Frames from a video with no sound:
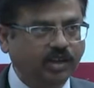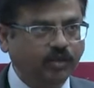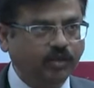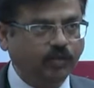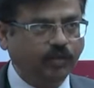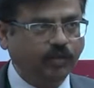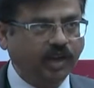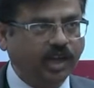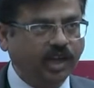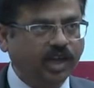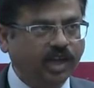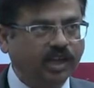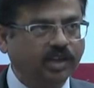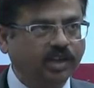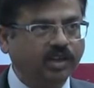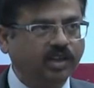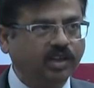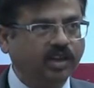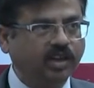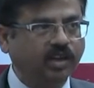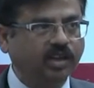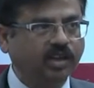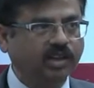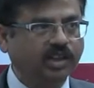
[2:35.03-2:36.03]
where
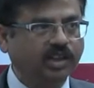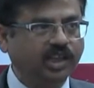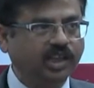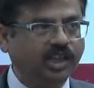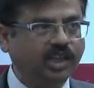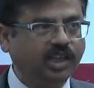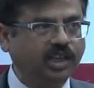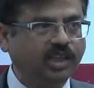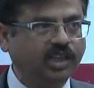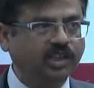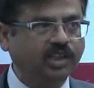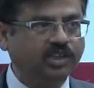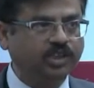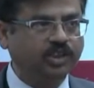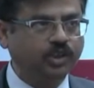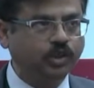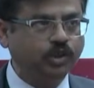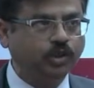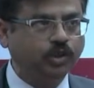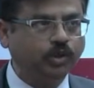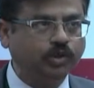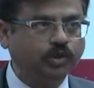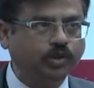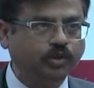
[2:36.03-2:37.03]
the
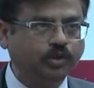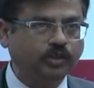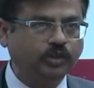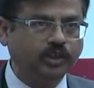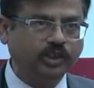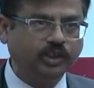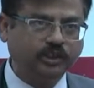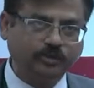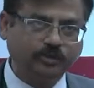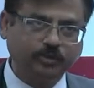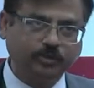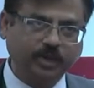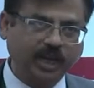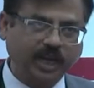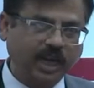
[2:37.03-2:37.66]
geotourism